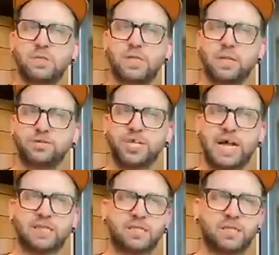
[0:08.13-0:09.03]
Cellar
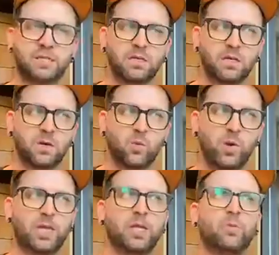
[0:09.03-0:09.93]
Chats,
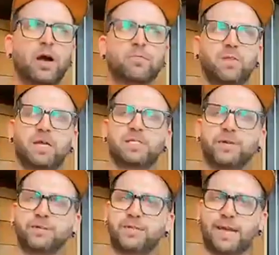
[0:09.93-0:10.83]
weekly wine flights
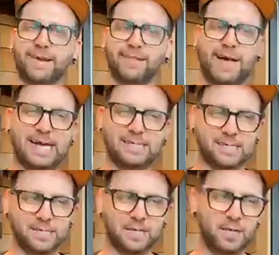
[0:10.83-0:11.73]
here at Second
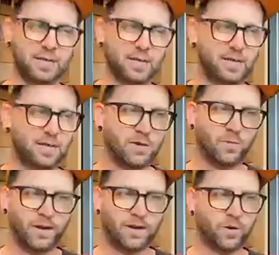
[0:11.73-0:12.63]
Glass.
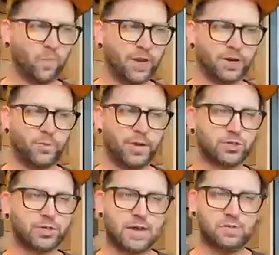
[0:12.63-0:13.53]
We're we're
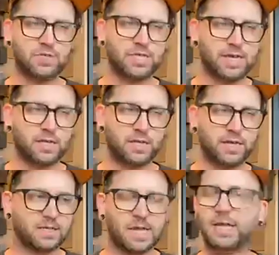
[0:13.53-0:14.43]
we're traveling to
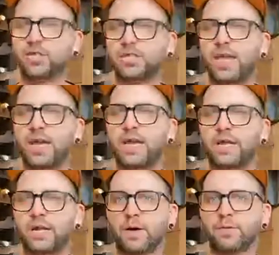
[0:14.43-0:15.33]
Italy because I just can't
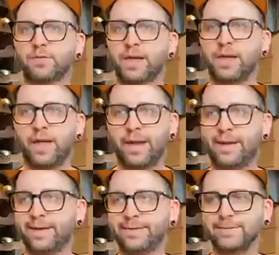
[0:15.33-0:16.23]
get enough of it.
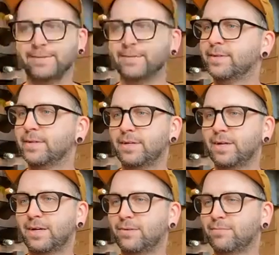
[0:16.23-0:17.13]
And
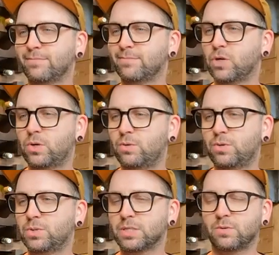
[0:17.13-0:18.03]
you know,
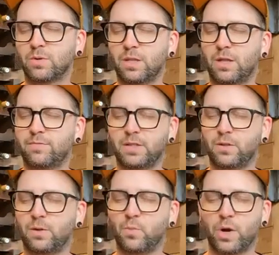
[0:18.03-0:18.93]
who, who doesn't want to love a
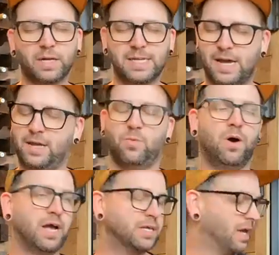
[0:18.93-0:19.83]
little more Italian
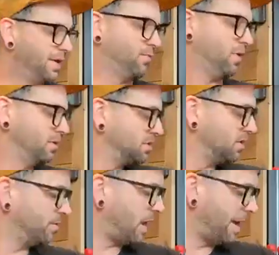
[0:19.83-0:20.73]
wine? And we're
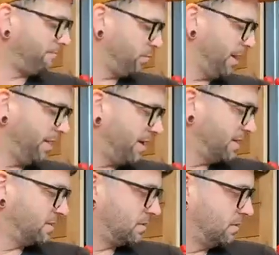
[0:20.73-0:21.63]
also, I
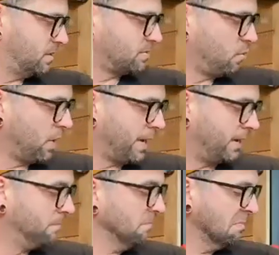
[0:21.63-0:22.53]
realized this
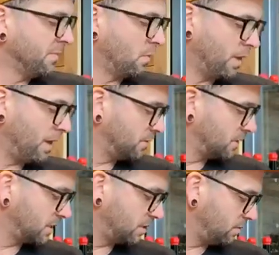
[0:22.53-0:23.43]
morning when I
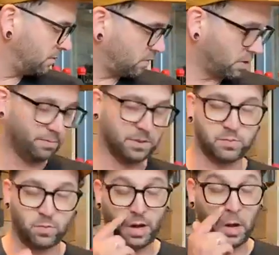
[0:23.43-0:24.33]
was or
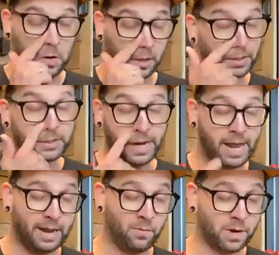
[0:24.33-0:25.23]
this morning earlier
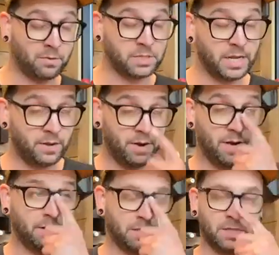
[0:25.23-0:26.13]
today when I was getting
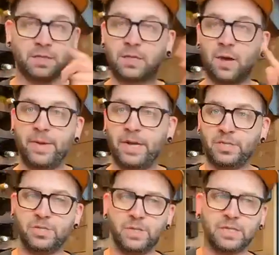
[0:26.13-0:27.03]
ready to come in
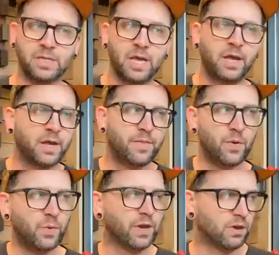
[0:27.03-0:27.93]
and do this,
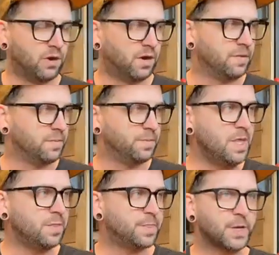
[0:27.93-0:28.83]
that we are on
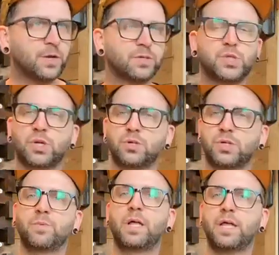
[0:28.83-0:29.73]
the third
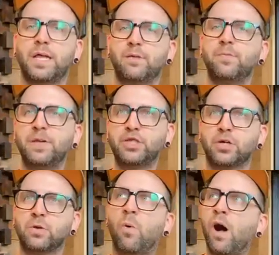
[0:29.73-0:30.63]
Sartarelli
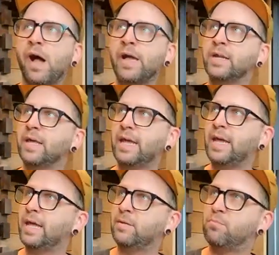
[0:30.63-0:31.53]
featured wine
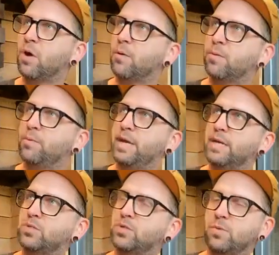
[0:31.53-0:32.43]
in
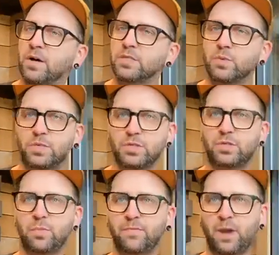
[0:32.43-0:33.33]
probably two months, which
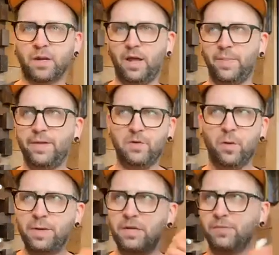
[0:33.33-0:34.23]
is super fun. And they've
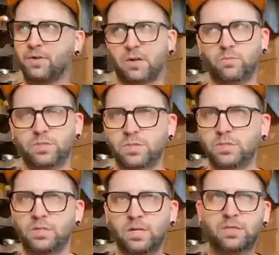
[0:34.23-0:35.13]
all been different, which
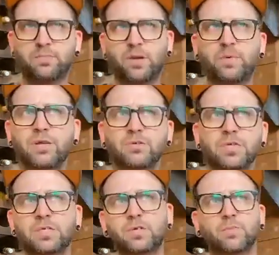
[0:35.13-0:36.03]
is not something we
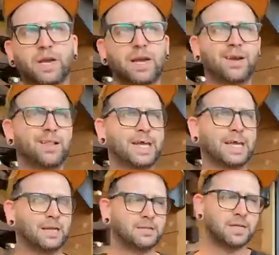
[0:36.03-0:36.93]
usually do, but I kind of
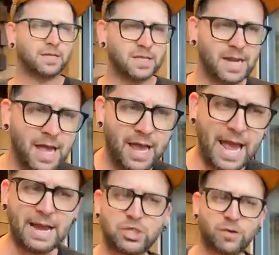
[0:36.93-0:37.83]
like it. It's, it's, an
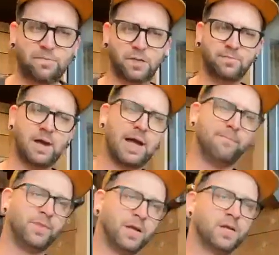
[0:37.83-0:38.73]
extra fun
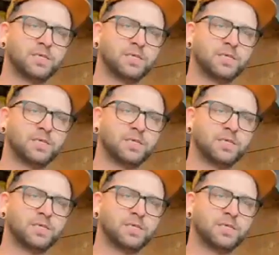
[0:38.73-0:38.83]
vine.